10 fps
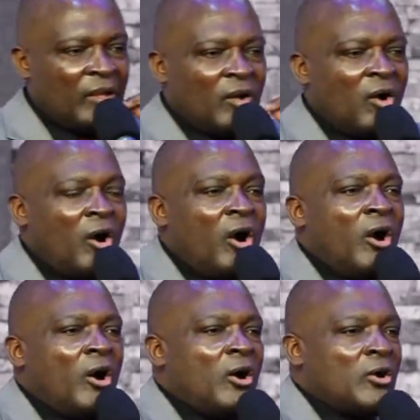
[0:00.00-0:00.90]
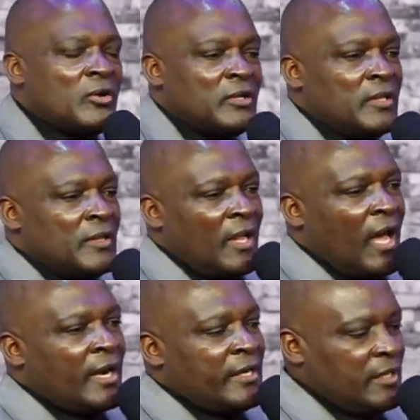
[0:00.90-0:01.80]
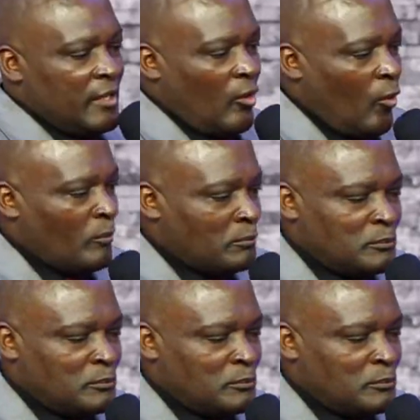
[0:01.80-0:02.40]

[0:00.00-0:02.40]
or they are in the home.